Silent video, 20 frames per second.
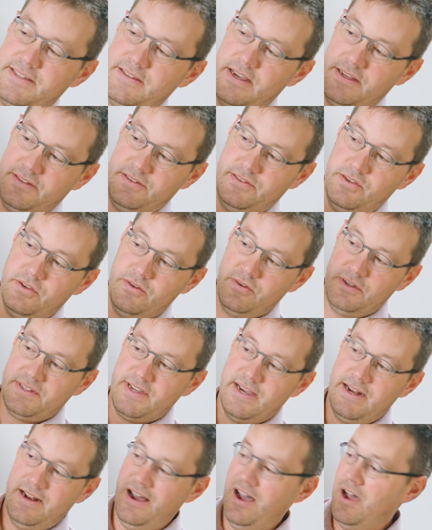nice too. It's
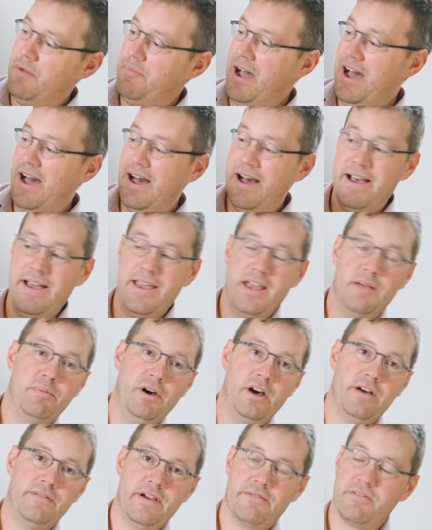kind of up high
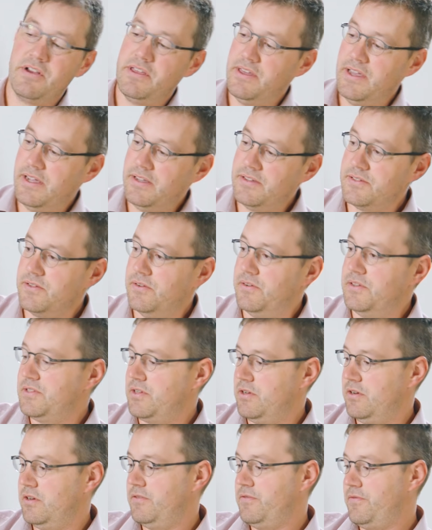above everything, so it's
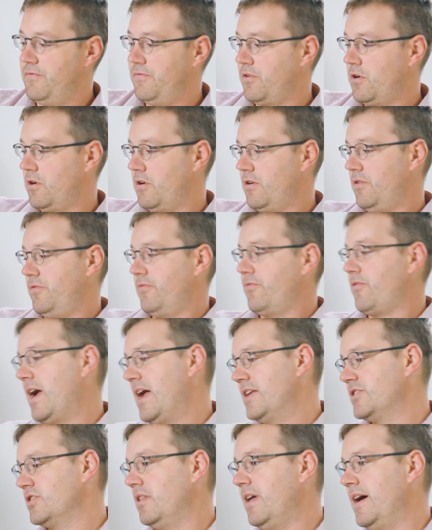good for
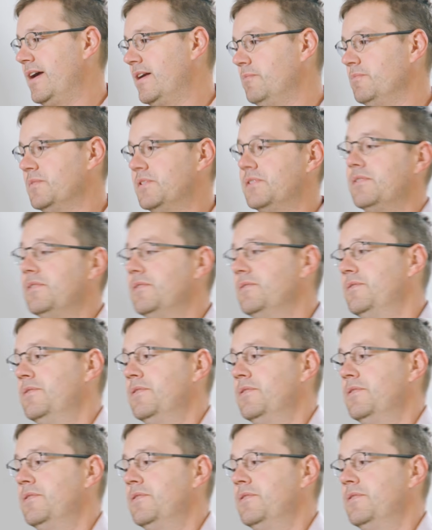fragile items.